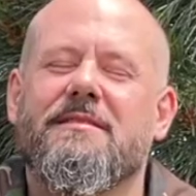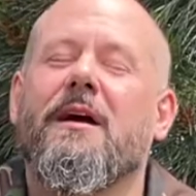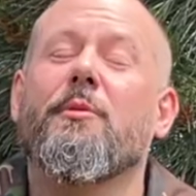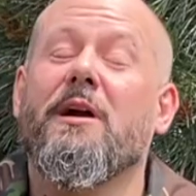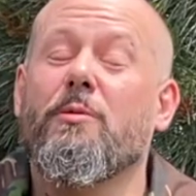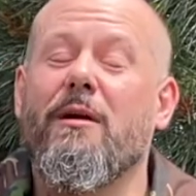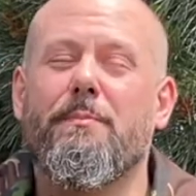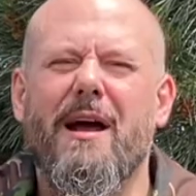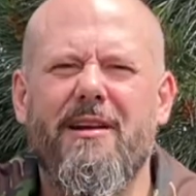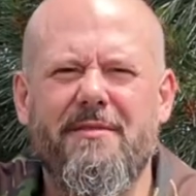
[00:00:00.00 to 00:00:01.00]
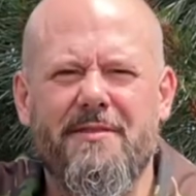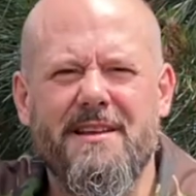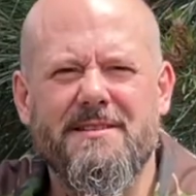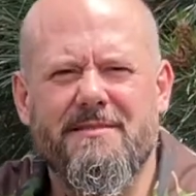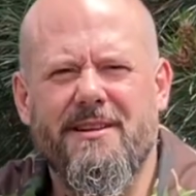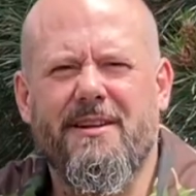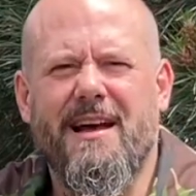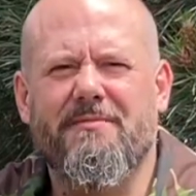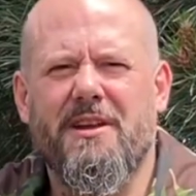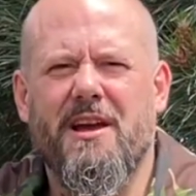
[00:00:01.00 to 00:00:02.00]
not going to wear a beret for this
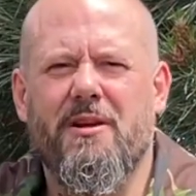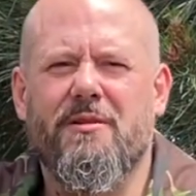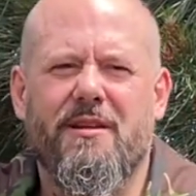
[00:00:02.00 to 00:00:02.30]
loadout video.